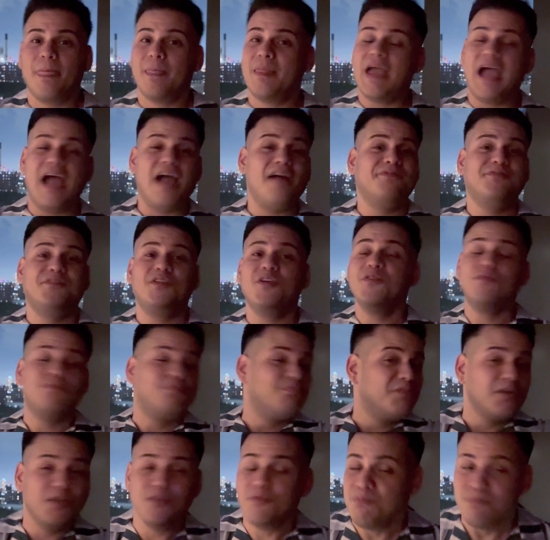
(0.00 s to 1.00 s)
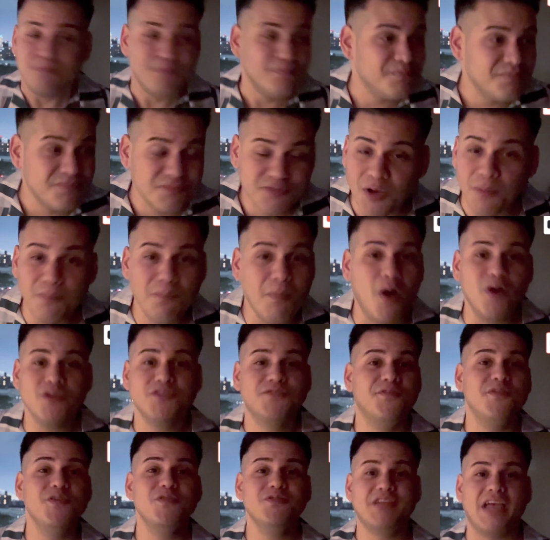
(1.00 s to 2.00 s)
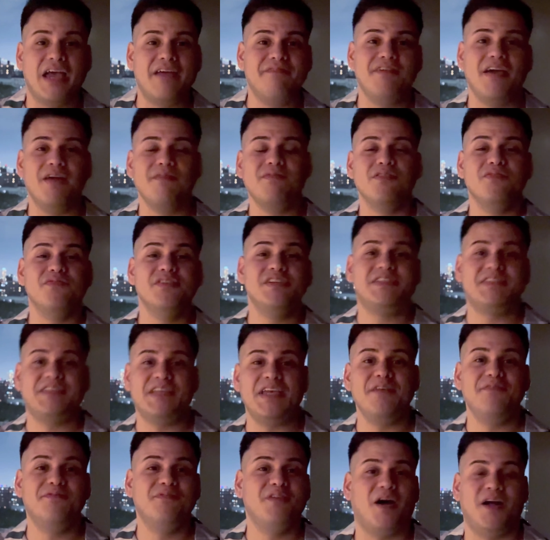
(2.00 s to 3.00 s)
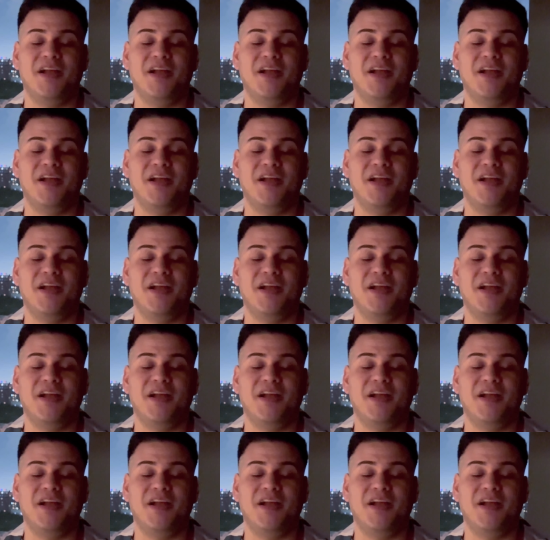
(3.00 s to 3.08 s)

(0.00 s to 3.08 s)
after the the most views I've ever received on